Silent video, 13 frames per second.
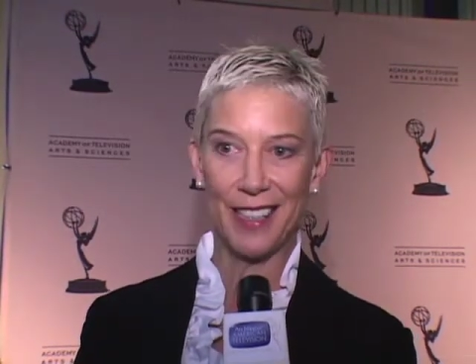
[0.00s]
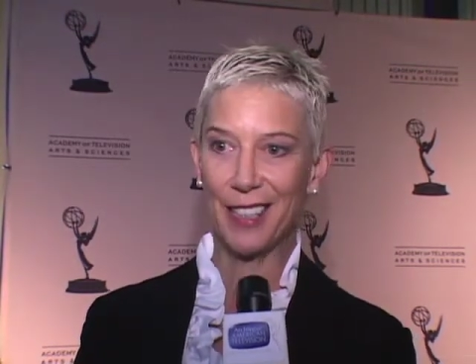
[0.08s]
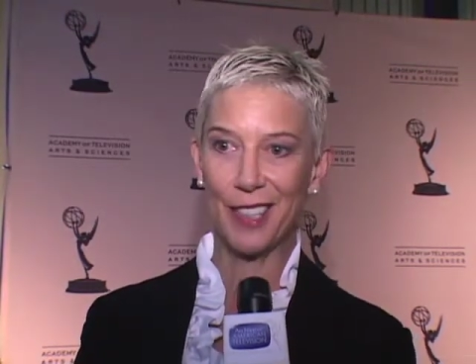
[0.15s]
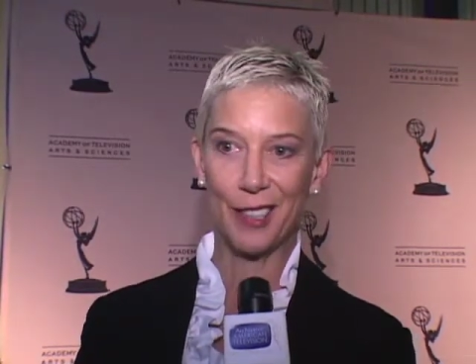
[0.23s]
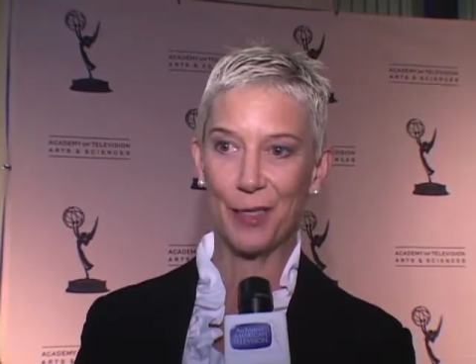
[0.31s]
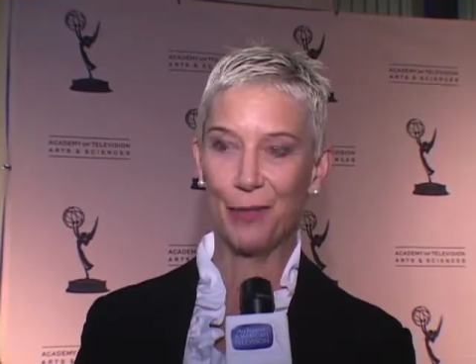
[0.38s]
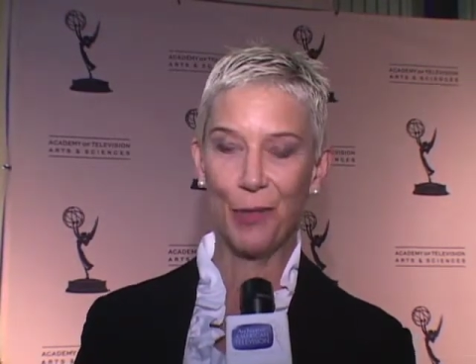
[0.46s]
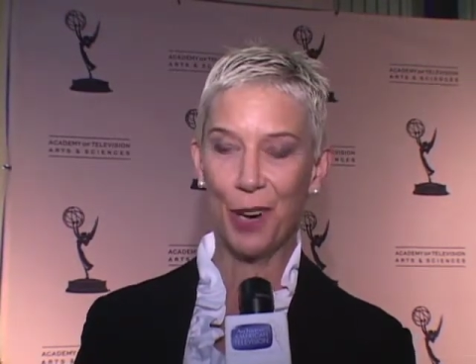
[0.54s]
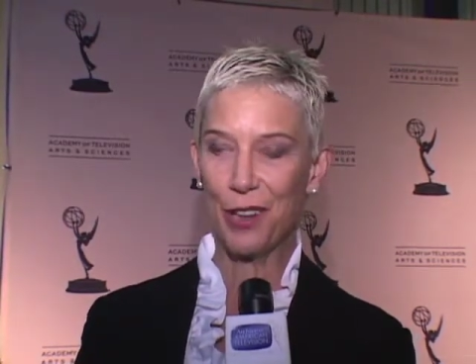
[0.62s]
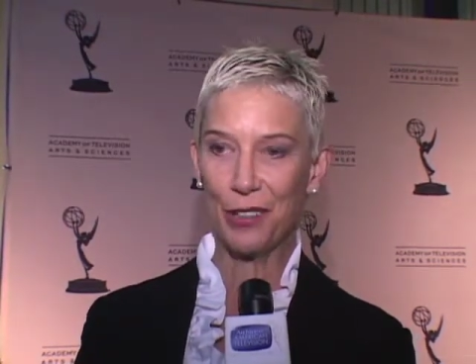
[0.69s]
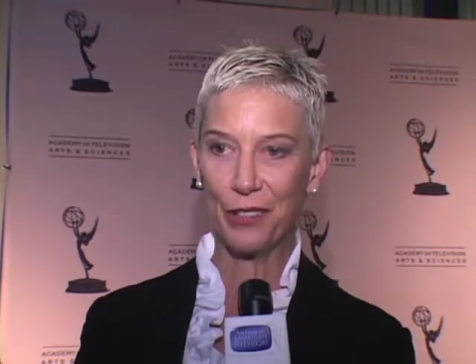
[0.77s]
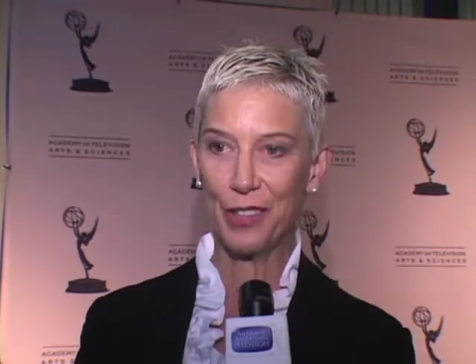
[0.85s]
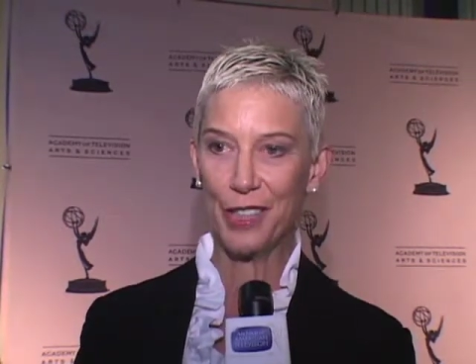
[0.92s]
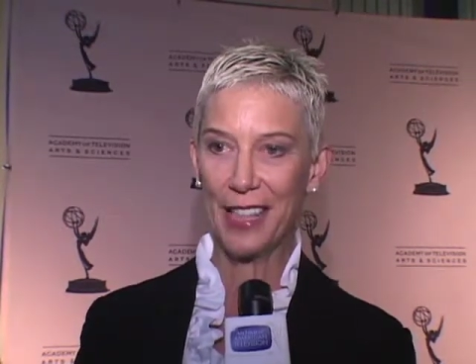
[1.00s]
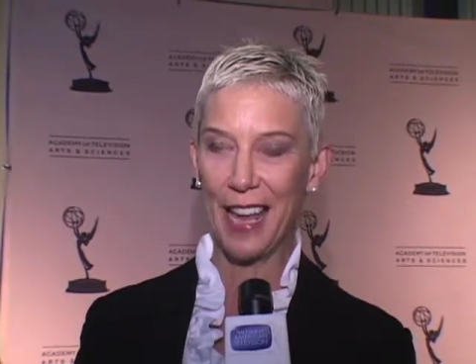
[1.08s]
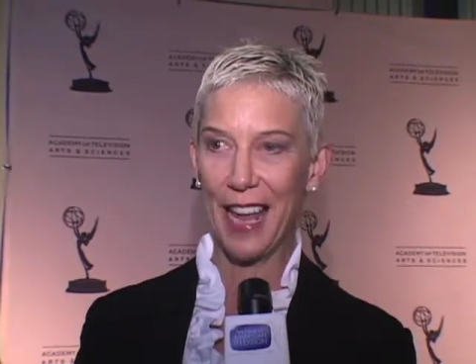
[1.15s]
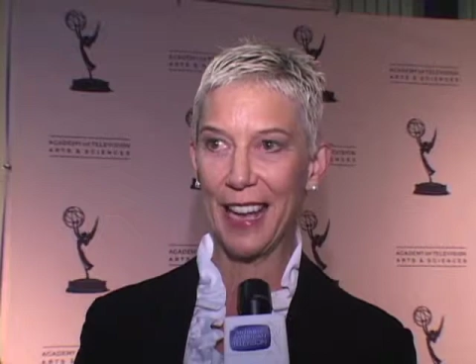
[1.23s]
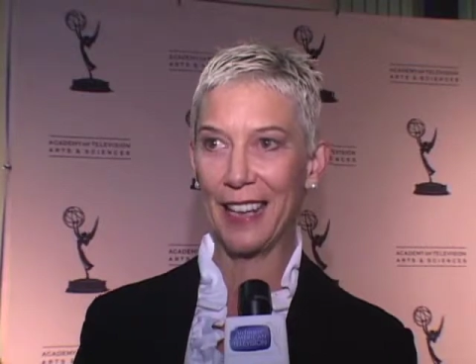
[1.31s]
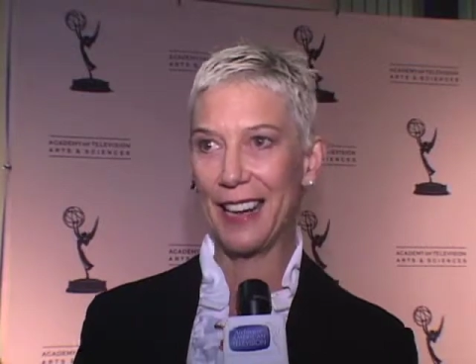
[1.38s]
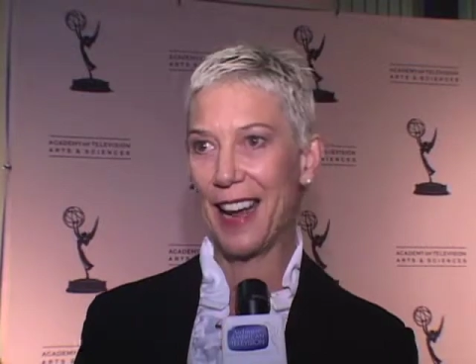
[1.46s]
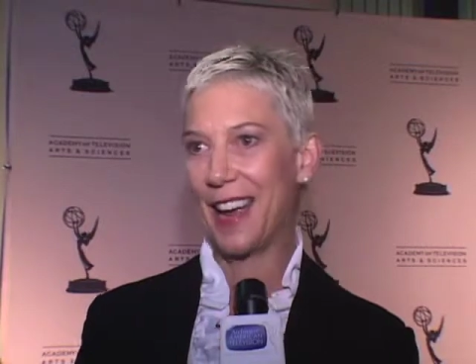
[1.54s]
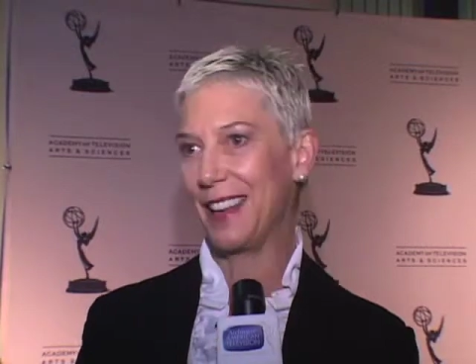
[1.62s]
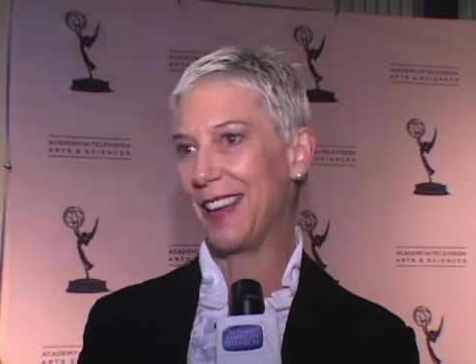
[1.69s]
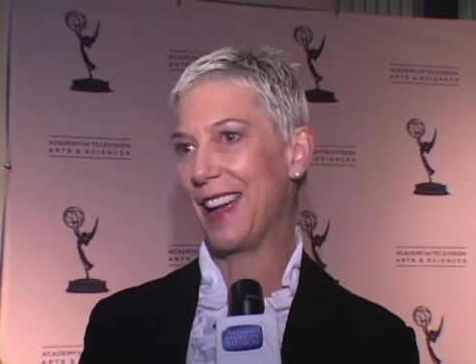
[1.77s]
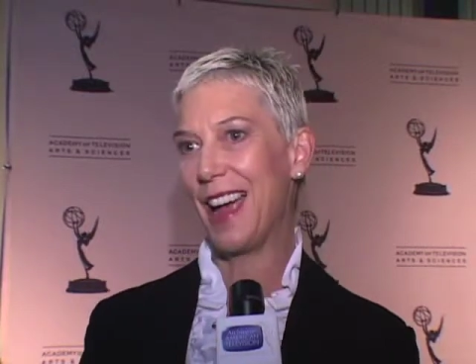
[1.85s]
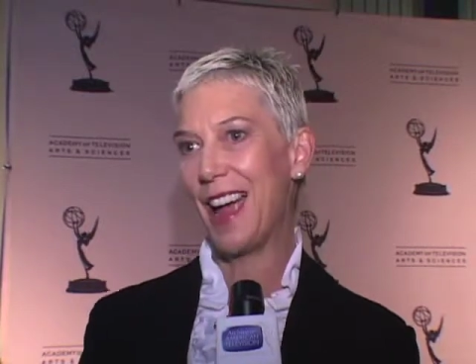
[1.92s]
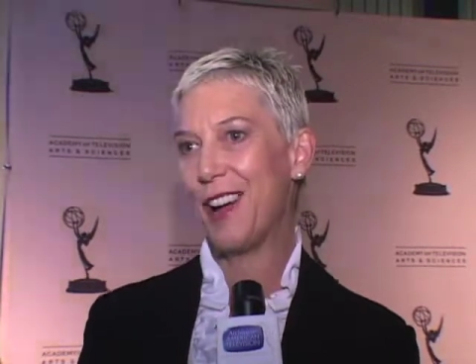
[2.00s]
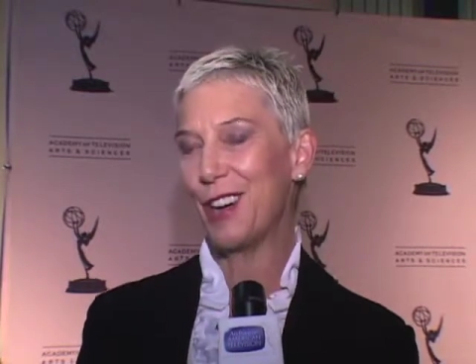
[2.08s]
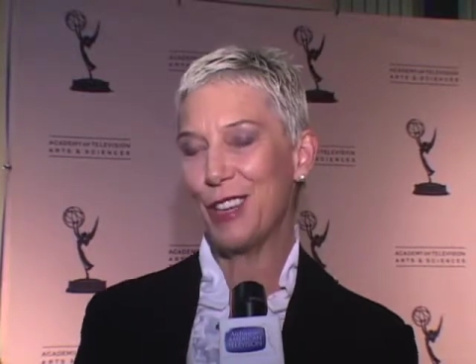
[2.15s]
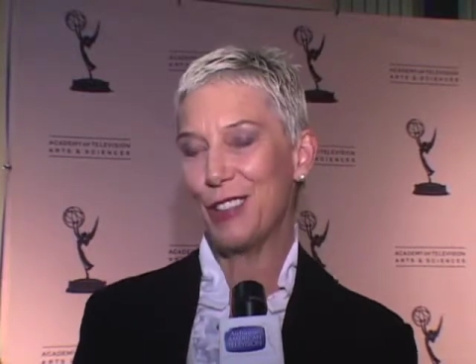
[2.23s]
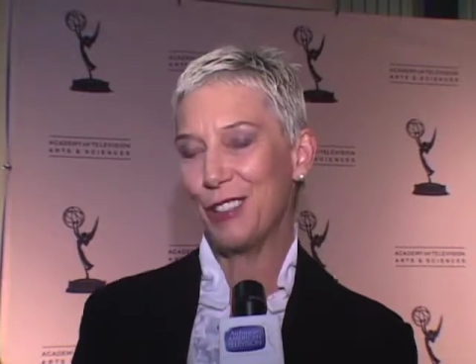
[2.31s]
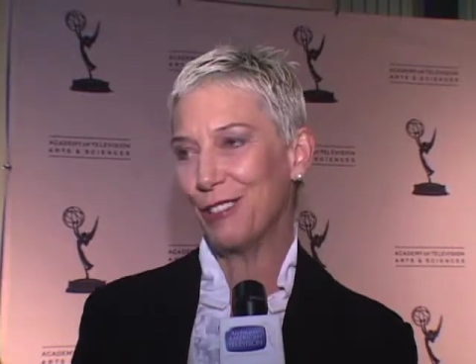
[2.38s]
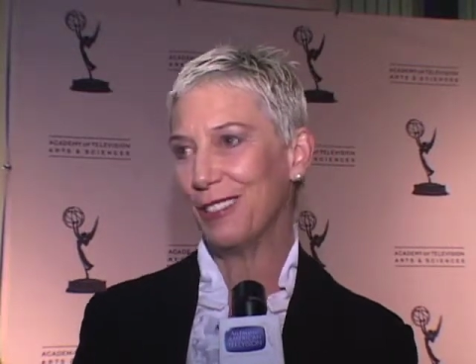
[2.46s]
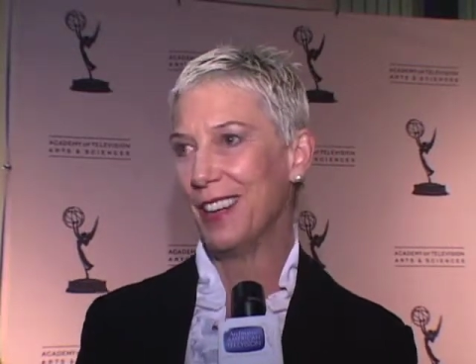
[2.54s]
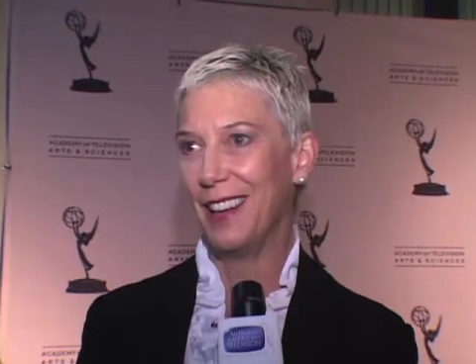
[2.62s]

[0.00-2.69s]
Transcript: is wonderful. And I, how do you